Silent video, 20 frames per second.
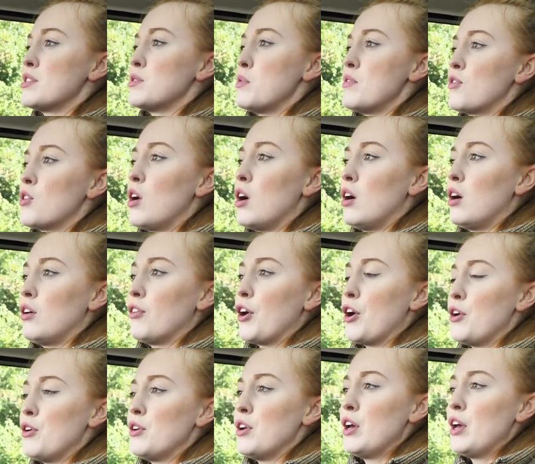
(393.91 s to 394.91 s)
so we've got our
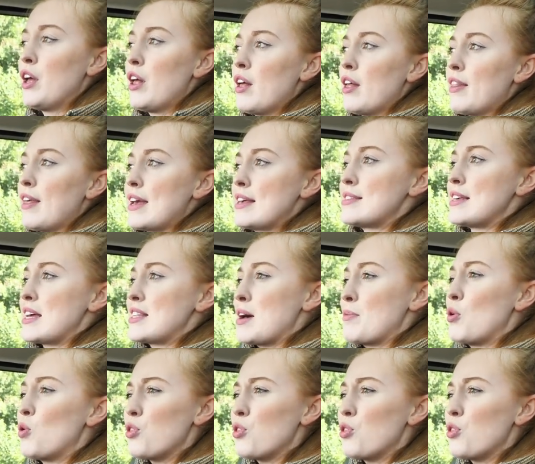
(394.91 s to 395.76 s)
own thing set up.